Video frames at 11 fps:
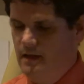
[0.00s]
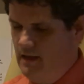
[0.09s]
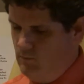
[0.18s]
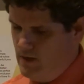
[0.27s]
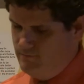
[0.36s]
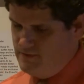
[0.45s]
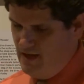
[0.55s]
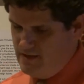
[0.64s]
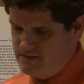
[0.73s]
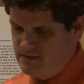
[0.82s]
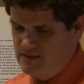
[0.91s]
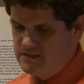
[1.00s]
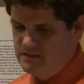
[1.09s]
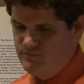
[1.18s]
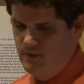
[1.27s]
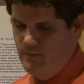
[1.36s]
And what I've done is, this
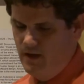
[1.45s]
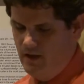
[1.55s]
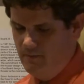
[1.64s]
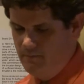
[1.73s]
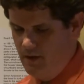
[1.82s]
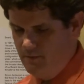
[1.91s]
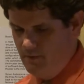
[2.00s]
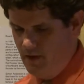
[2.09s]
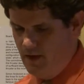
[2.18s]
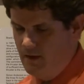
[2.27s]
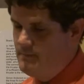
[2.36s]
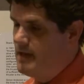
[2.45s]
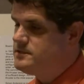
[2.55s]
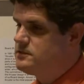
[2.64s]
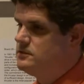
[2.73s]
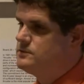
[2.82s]
is from um, uh,
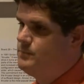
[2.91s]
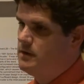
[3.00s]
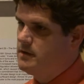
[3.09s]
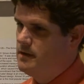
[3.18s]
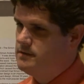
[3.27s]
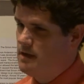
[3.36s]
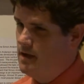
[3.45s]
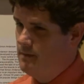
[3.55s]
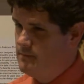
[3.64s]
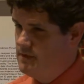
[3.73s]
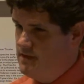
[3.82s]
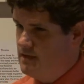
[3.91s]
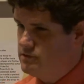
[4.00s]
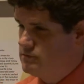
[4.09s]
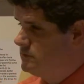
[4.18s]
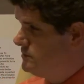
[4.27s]
Metzger's book on um, the textual